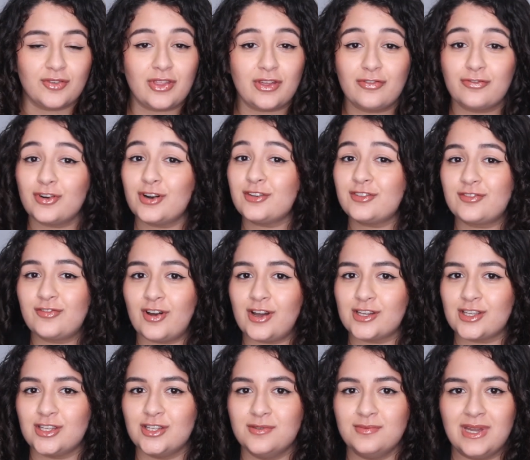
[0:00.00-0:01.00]
the first
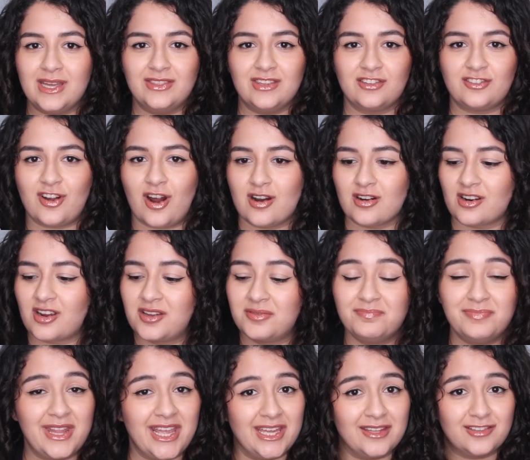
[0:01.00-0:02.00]
volume in this arc
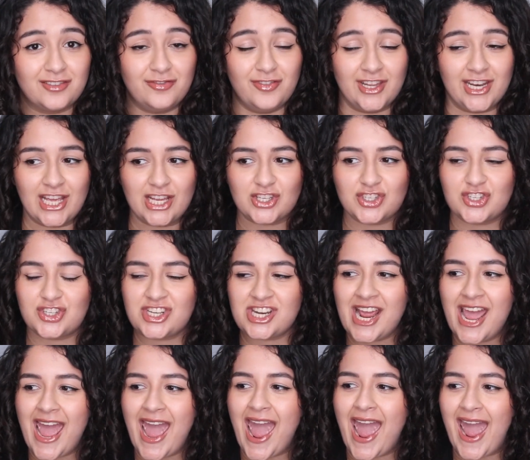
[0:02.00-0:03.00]
is finished,
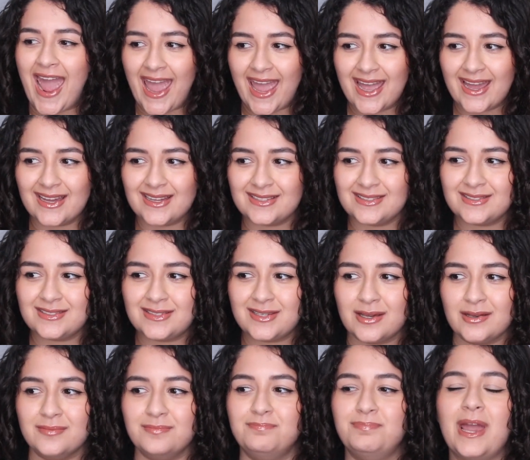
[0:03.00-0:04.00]
and
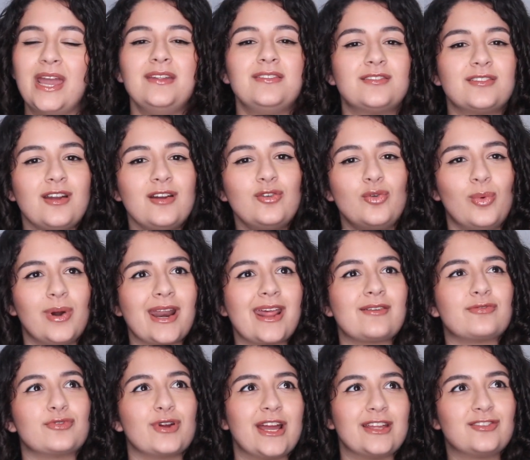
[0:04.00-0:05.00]
based on what
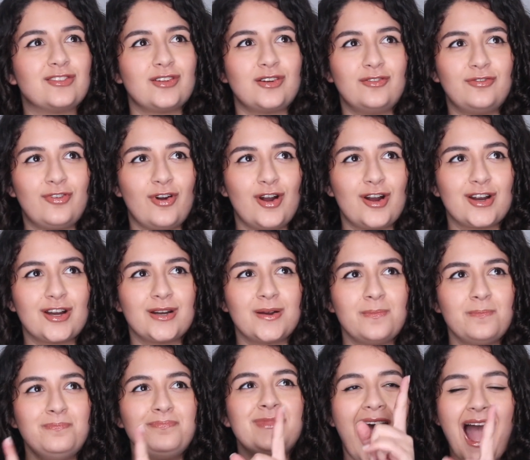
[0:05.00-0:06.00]
I've read so
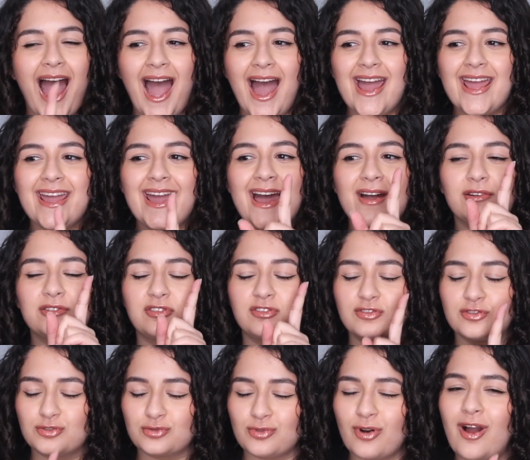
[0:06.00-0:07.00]
far, I have a
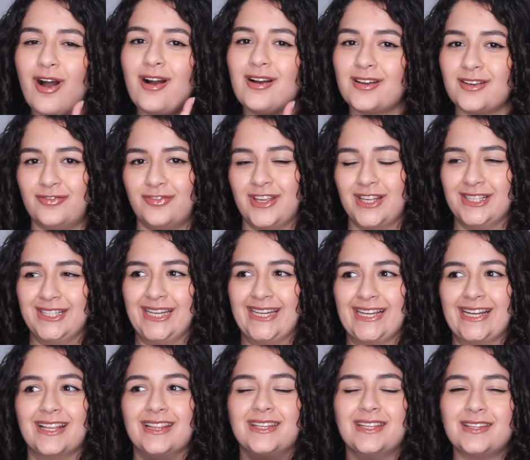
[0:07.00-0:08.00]
strong
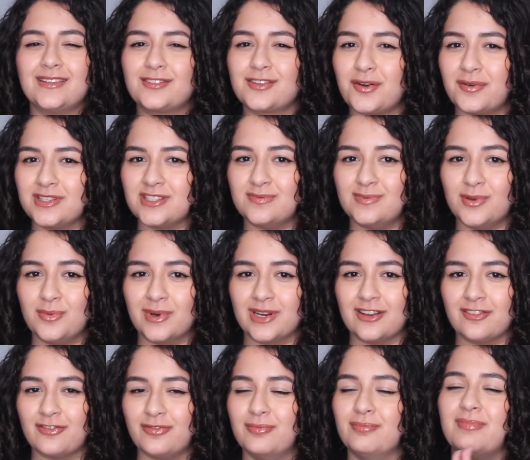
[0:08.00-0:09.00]
feeling this is going to be one
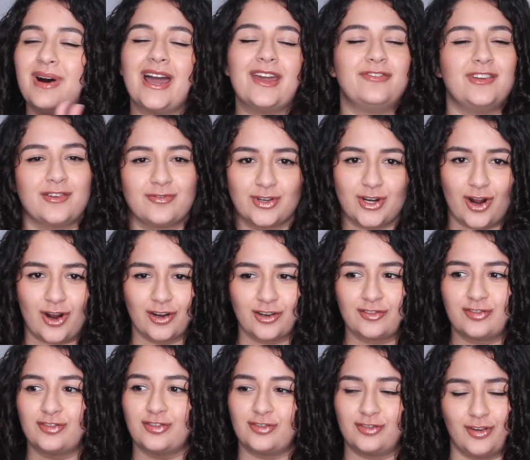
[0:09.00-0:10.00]
of my favorite
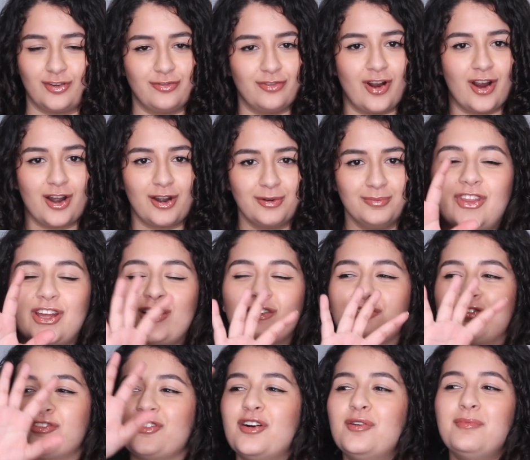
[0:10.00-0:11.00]
arcs so far. There's
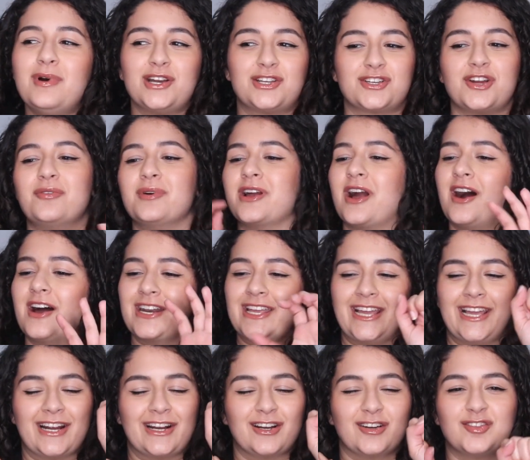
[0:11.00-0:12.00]
so much going on
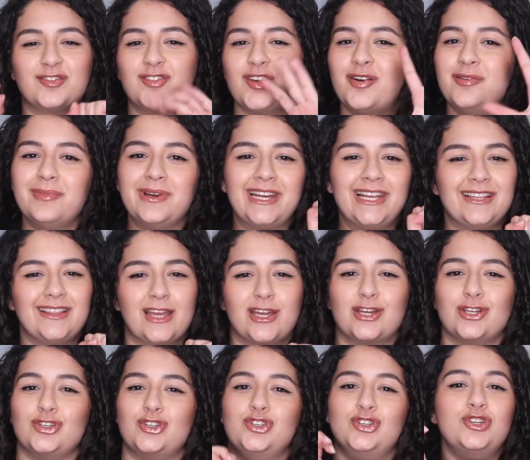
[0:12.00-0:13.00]
here, so many
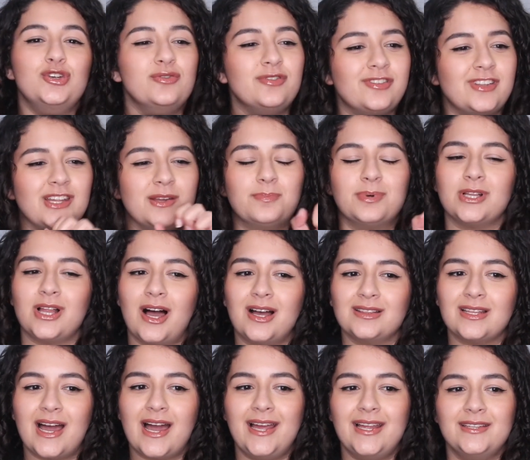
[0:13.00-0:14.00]
like juicy plot
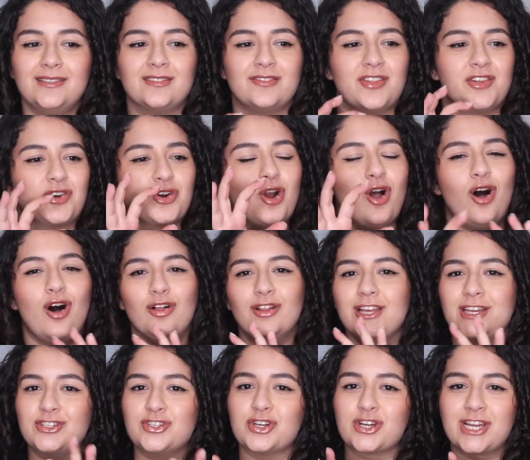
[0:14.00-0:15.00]
lines that are all
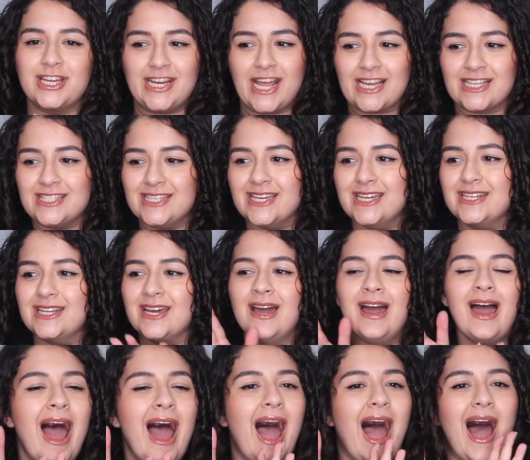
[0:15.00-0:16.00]
interconnected.
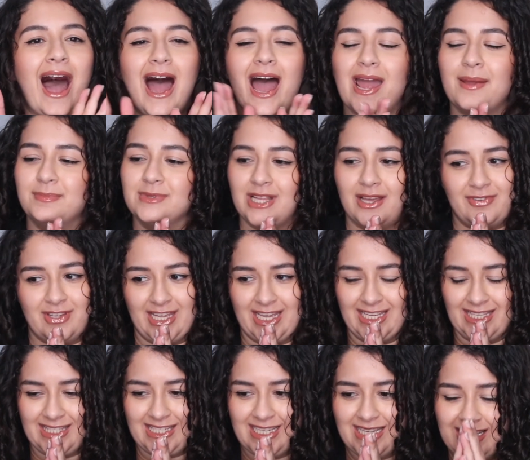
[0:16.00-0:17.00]
I'm loving
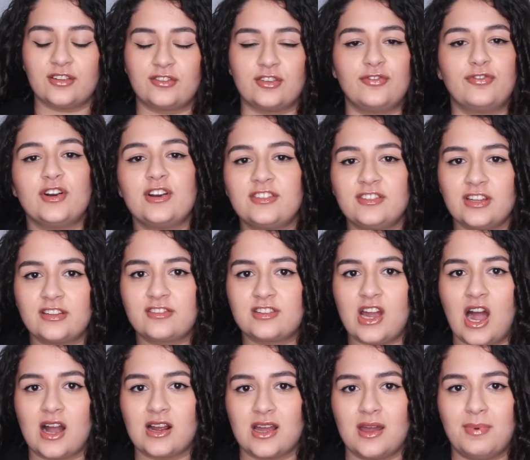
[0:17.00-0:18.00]
it. So first let's
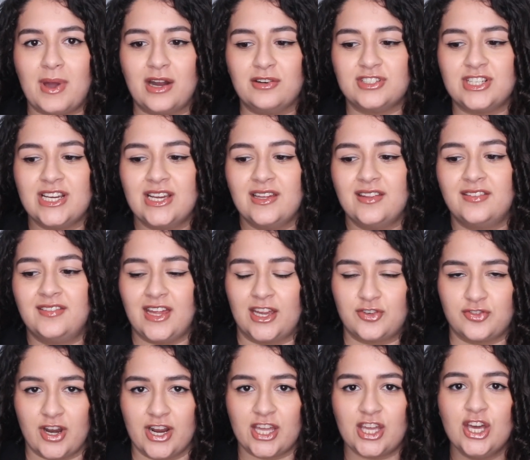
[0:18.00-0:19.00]
talk about
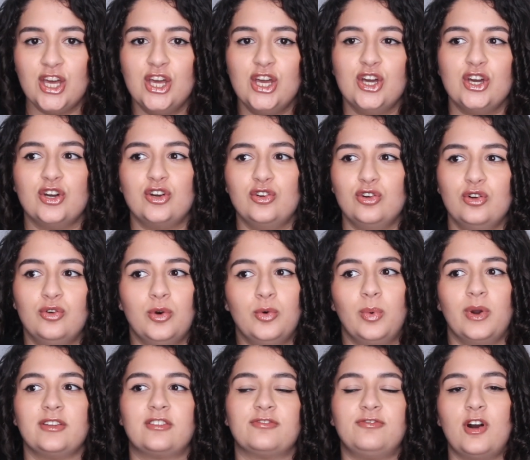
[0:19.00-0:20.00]
Cedric, who
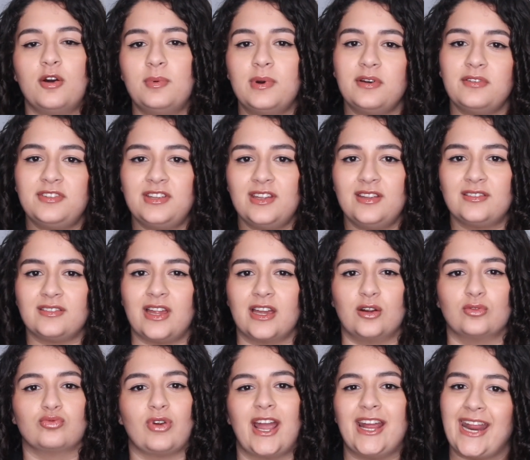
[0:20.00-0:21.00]
was Phobos's like
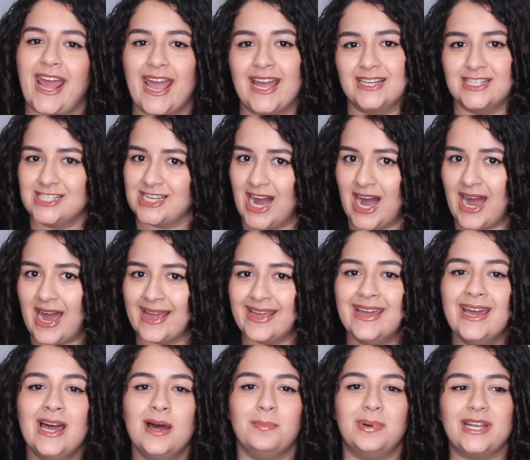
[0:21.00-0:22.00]
right-hand guy,
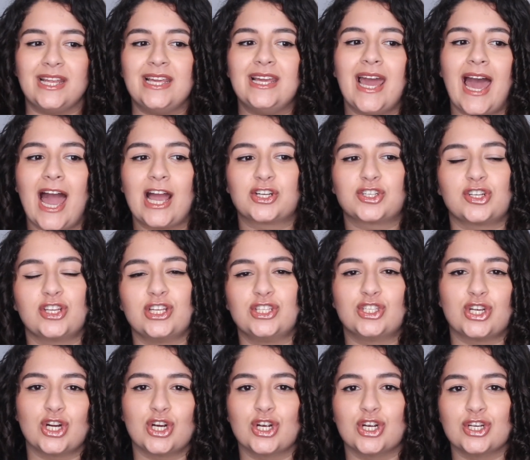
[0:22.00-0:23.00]
but he actually
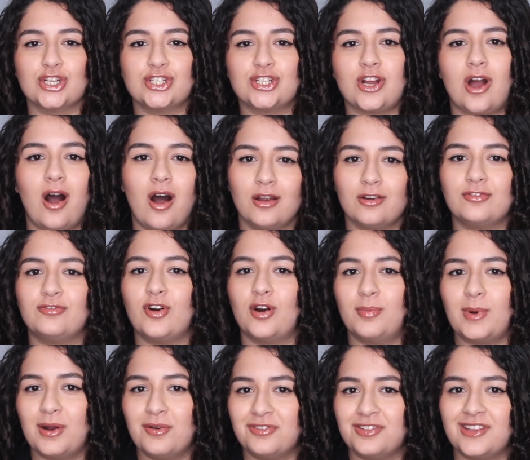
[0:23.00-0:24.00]
turned on
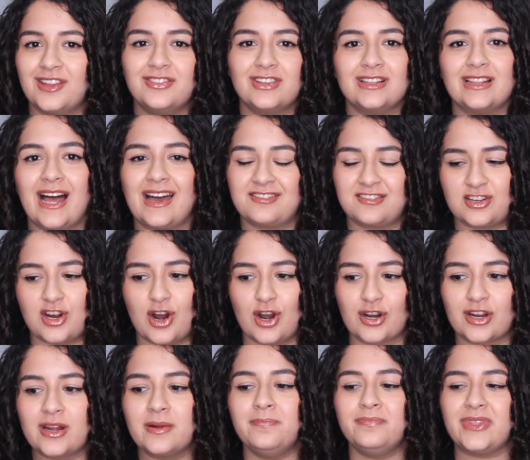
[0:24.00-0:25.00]
Phobos in the last
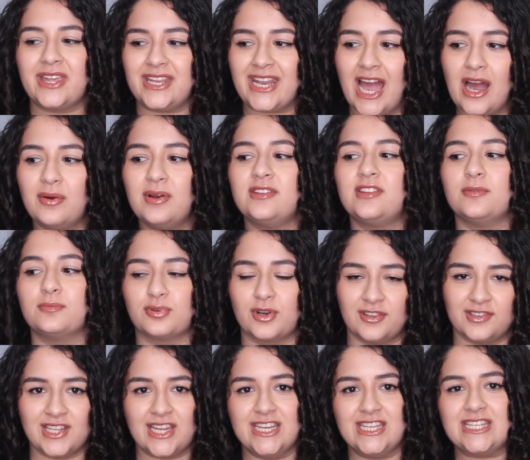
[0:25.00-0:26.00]
arc, and now he's
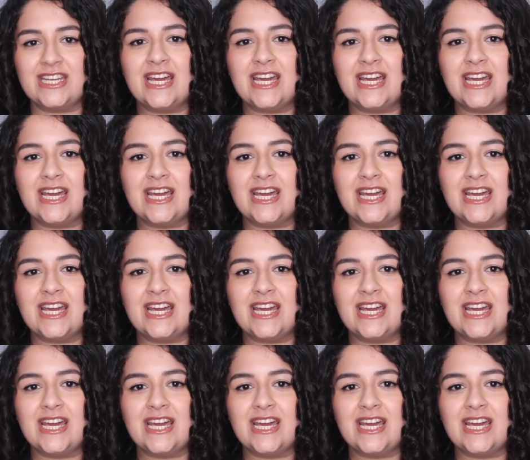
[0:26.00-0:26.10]
imprisoned.